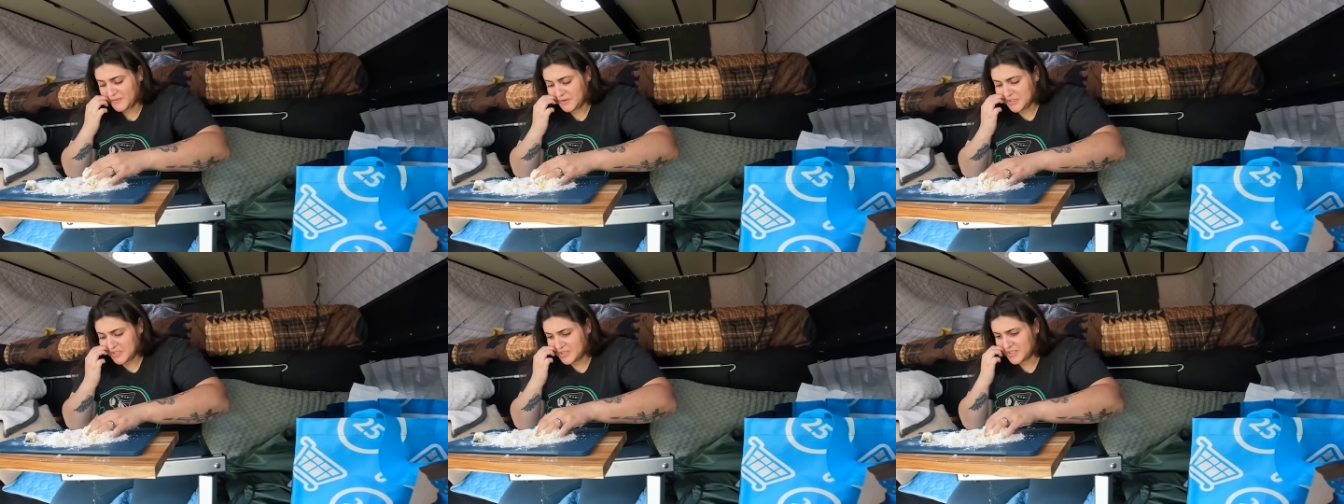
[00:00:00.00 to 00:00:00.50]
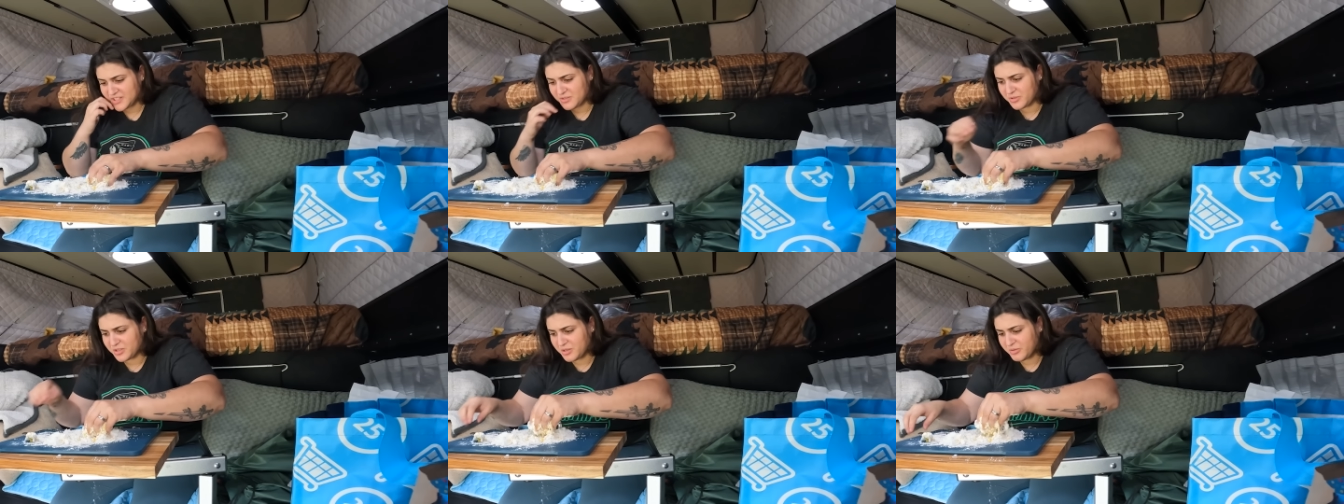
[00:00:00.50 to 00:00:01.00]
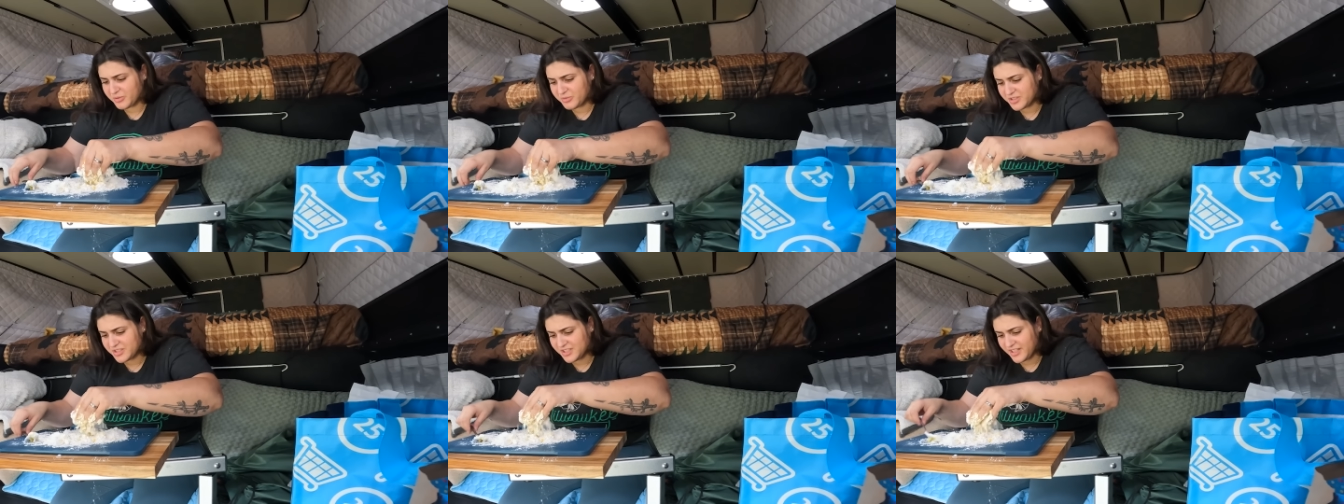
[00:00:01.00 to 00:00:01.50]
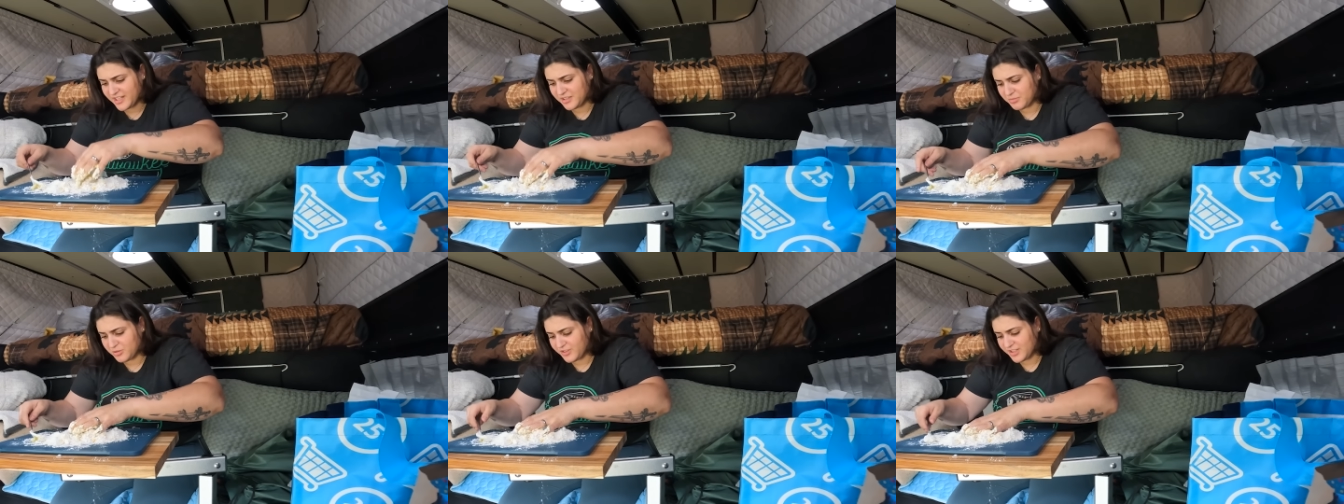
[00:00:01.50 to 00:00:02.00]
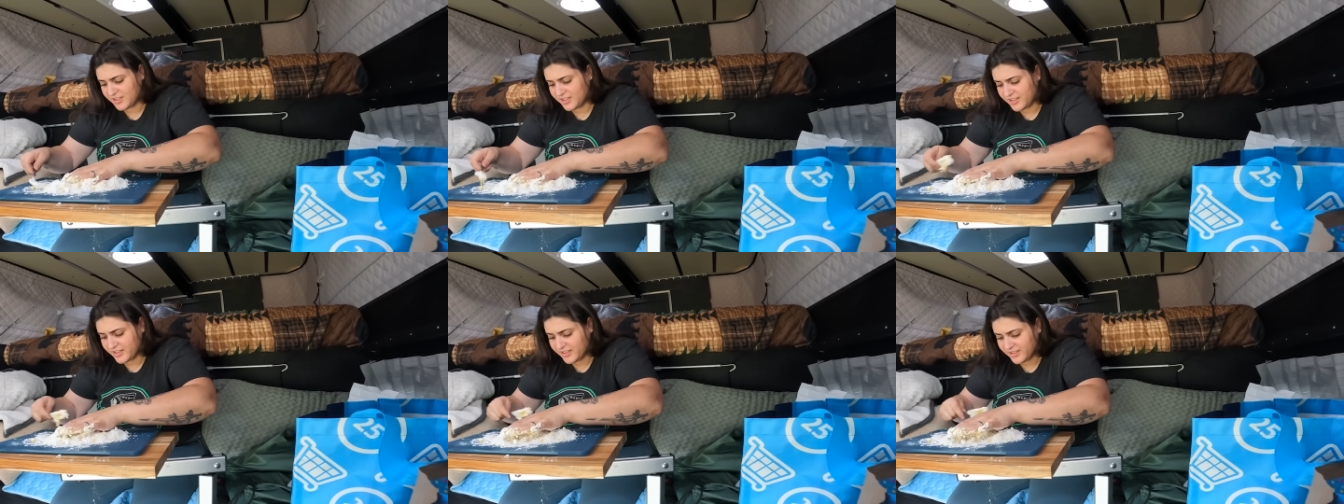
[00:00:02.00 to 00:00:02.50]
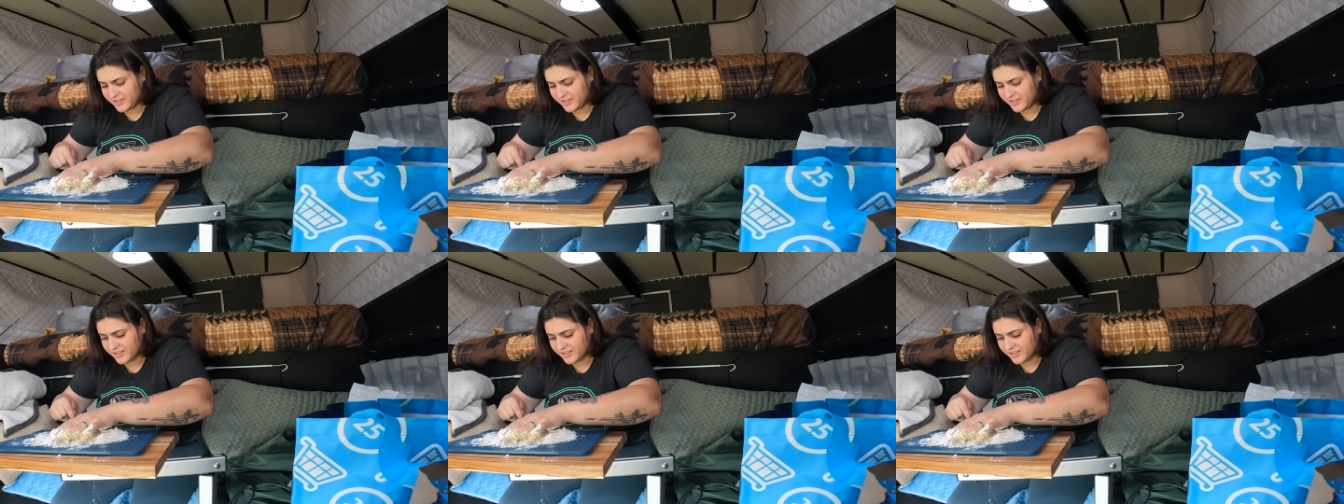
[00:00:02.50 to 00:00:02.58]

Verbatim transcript: thing we did this when no one was at the movie theater.